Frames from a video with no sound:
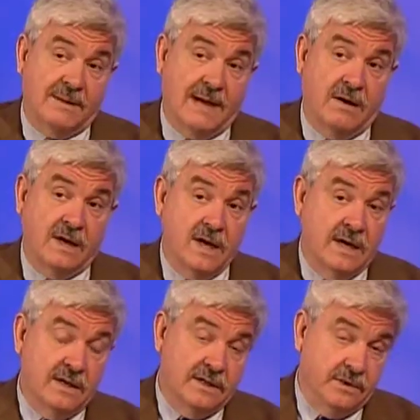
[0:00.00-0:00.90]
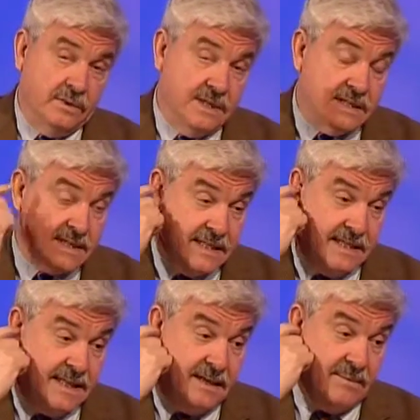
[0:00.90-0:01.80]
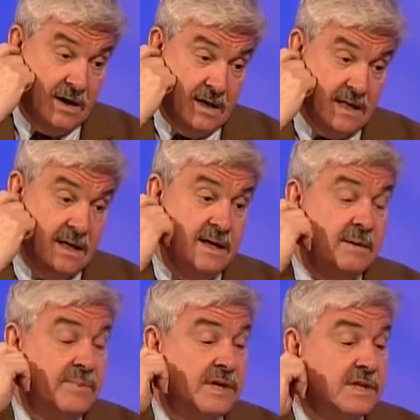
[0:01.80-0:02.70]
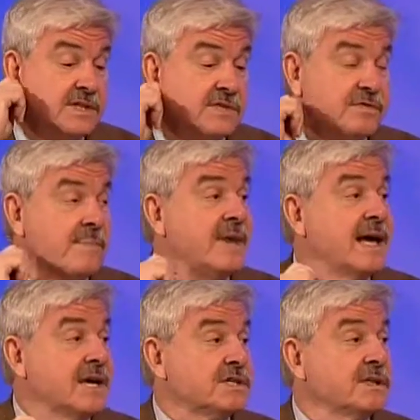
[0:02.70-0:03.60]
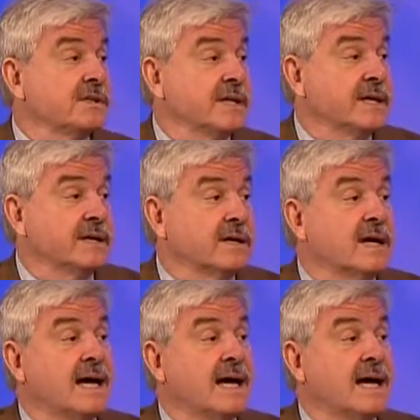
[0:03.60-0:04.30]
about you can see in America because it's from the National Theater